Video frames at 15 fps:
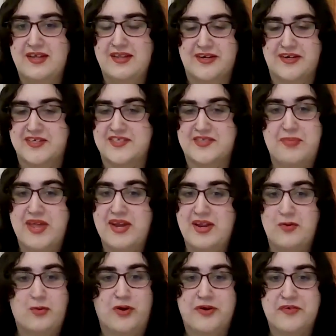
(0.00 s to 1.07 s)
There's many
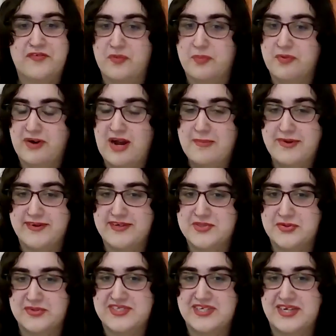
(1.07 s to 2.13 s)
wonderful primary
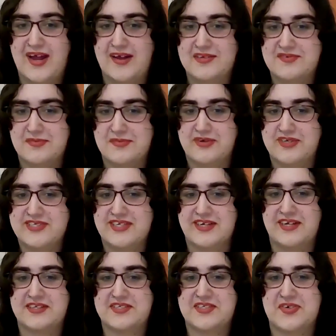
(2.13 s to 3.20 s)
source accounts from Christian
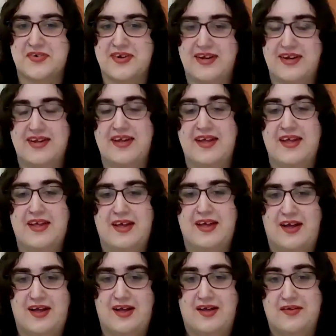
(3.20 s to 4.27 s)
history
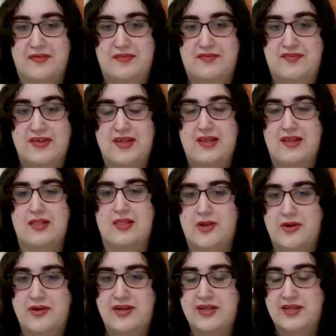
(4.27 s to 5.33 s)
of
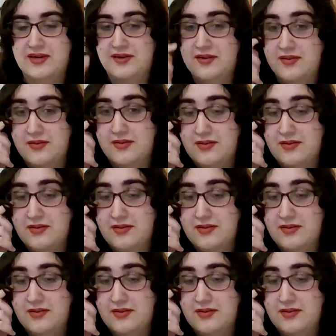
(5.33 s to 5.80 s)
learned